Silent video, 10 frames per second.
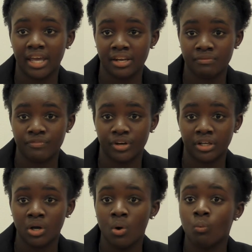and the
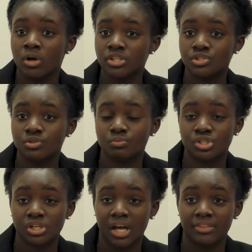foot, one student was
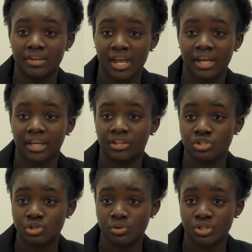shot in the neck and the
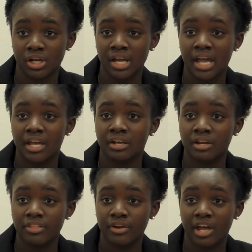shoulder, and
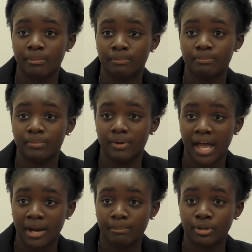another
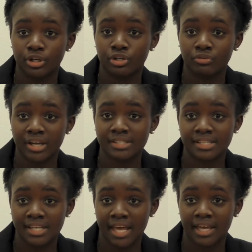had a bullet graze
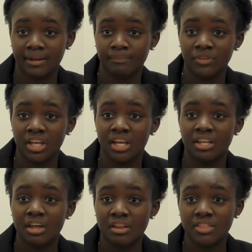his head.
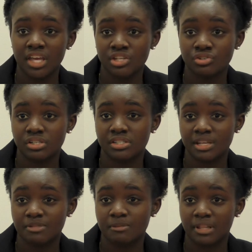None of the injuries
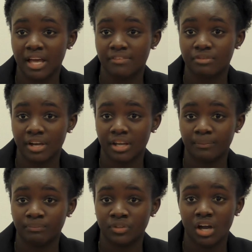seemed to be life-threatening.
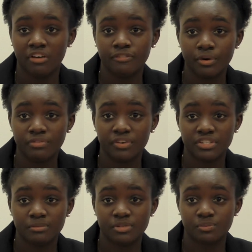A fourth
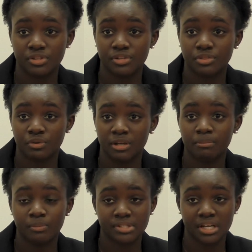victim was with the three,
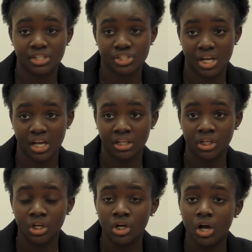but was not shot.
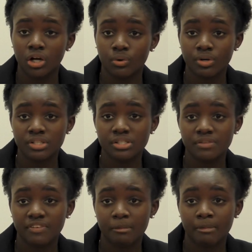According to the
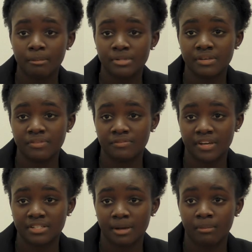family members of the
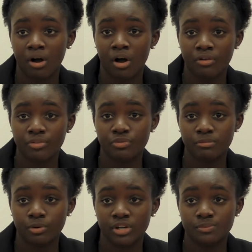victim, all the 3
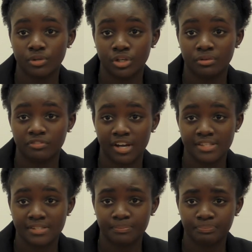boys were good friends.